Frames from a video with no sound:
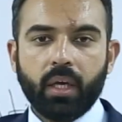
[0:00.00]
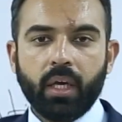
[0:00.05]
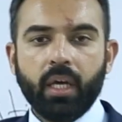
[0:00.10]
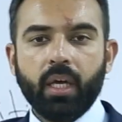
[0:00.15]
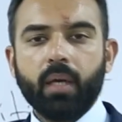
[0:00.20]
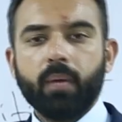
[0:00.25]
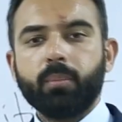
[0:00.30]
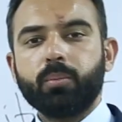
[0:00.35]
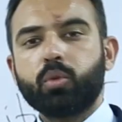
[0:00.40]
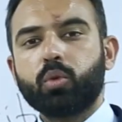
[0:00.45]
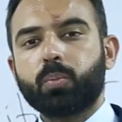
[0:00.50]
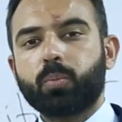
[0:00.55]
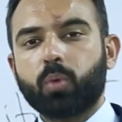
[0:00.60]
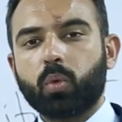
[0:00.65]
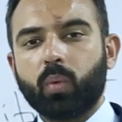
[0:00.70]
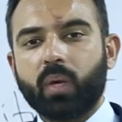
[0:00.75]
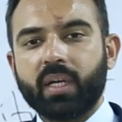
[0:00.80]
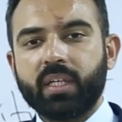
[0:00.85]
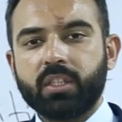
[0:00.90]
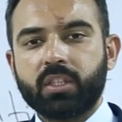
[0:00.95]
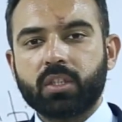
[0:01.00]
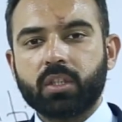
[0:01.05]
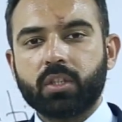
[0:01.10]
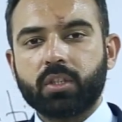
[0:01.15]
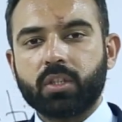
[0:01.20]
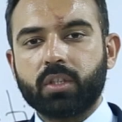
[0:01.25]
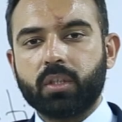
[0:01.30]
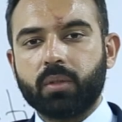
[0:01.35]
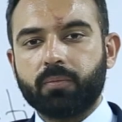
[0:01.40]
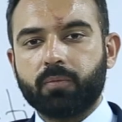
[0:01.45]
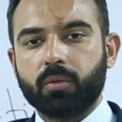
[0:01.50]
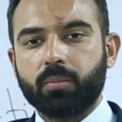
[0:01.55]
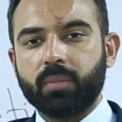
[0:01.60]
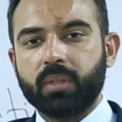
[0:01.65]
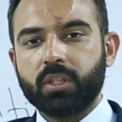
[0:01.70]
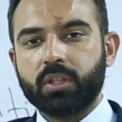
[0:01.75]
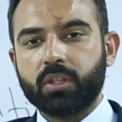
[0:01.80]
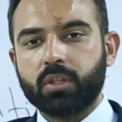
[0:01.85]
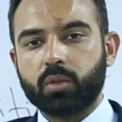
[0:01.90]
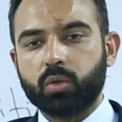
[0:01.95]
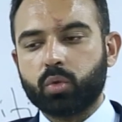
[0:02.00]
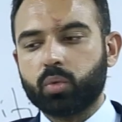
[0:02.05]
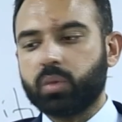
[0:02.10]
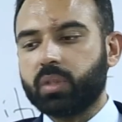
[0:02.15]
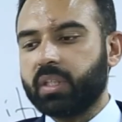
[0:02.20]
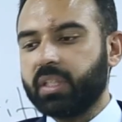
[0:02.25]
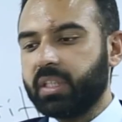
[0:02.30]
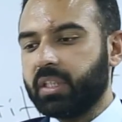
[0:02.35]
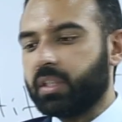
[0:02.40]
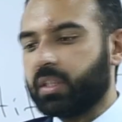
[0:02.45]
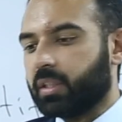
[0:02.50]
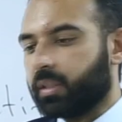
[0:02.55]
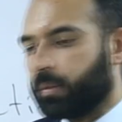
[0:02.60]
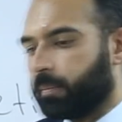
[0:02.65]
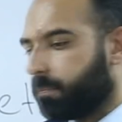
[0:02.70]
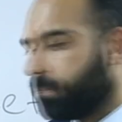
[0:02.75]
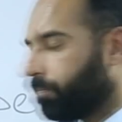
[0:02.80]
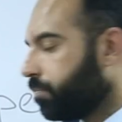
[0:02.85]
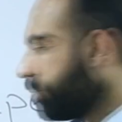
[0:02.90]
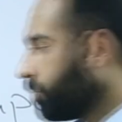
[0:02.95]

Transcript: aim to provide certain information to the reader.